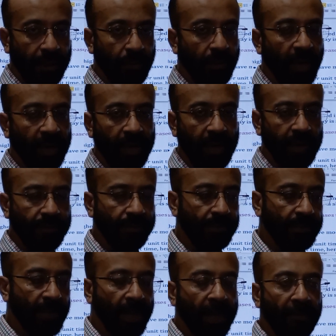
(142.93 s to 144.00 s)
collision,
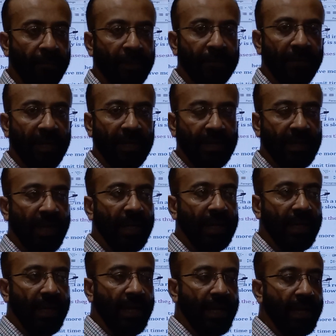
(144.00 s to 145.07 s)
which will result
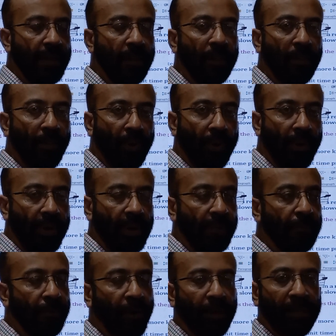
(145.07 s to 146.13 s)
in more
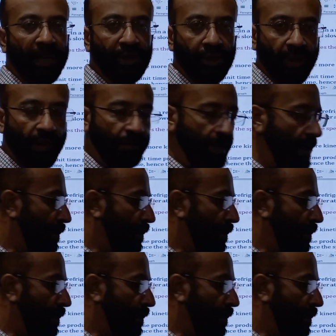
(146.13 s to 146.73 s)
formation of